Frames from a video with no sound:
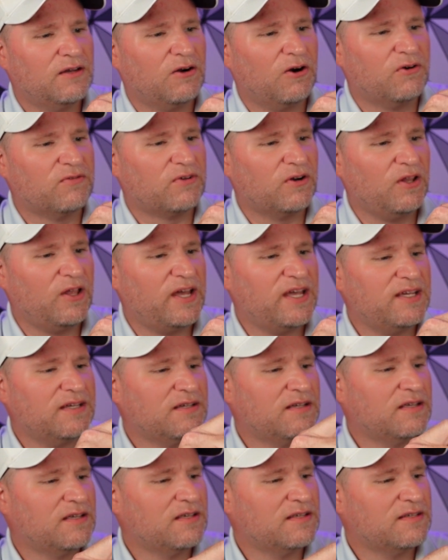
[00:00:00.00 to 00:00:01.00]
overlay,
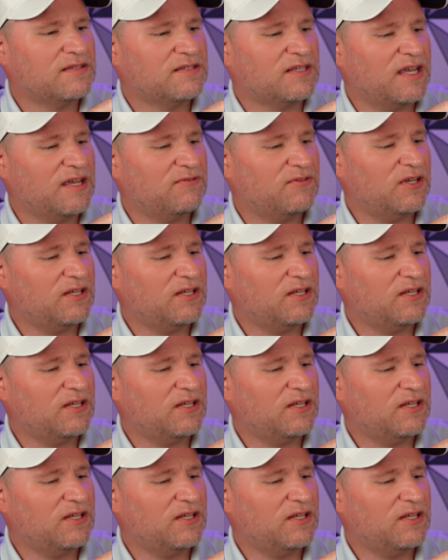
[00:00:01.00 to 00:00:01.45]
save